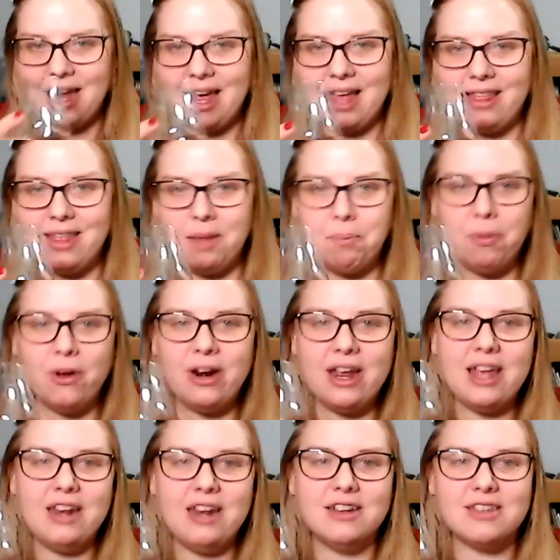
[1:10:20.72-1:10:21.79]
And then put it
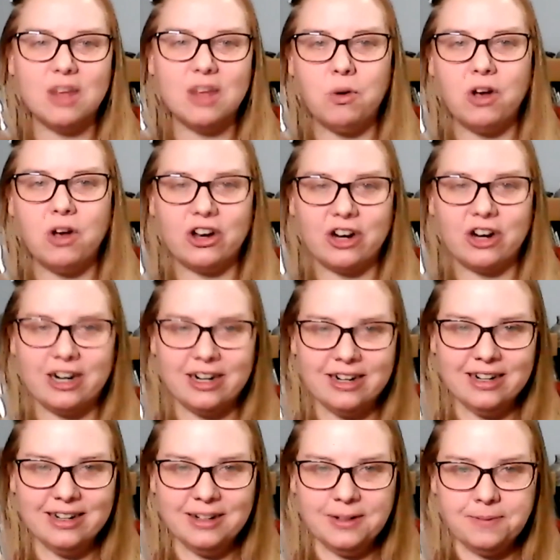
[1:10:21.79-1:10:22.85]
in a slow cooker
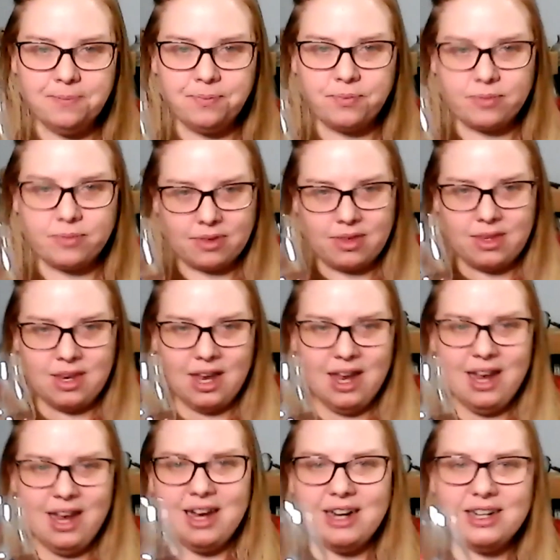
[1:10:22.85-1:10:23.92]

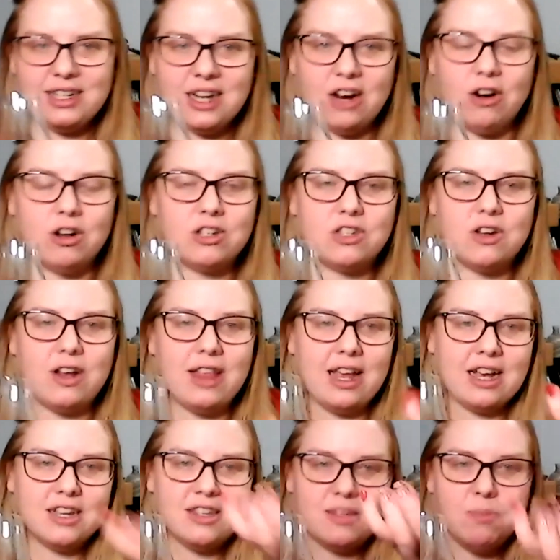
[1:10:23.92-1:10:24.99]
or sorry,
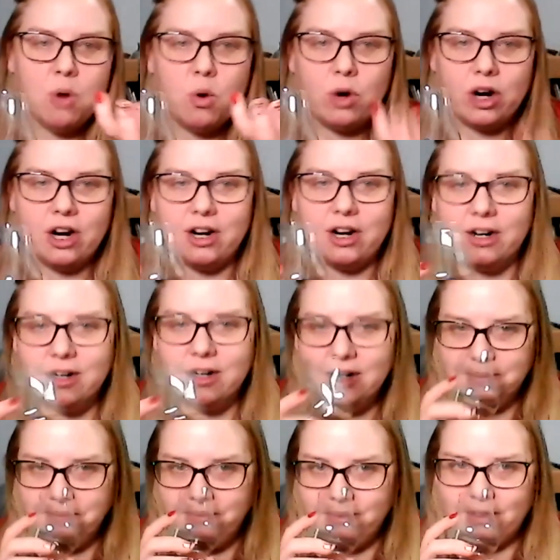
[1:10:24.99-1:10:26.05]
like a smoker
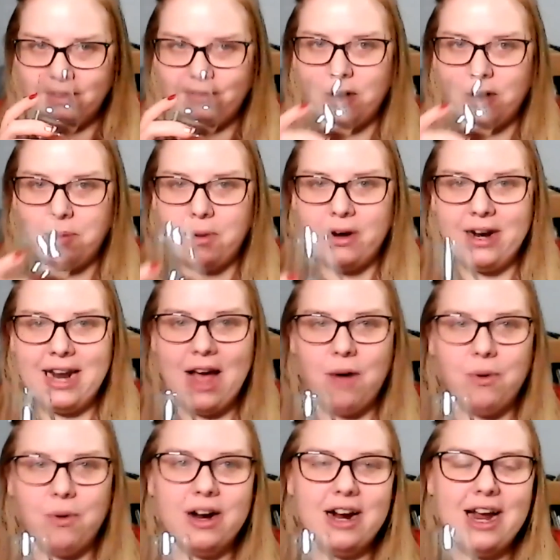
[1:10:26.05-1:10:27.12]
for about an
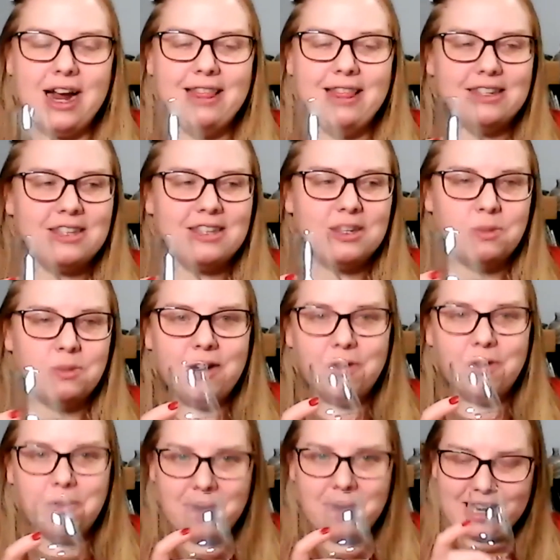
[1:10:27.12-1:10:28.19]
hour. And this is what it
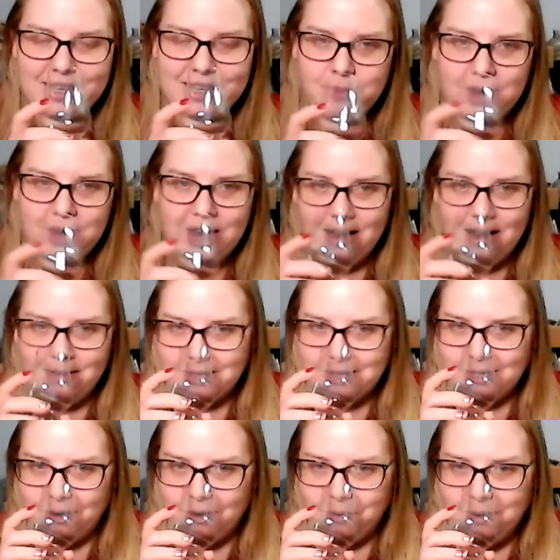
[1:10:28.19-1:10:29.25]
reminds me of.
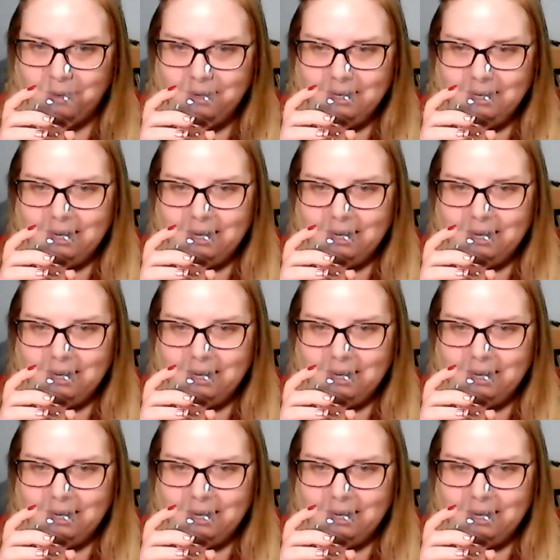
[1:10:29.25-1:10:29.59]
So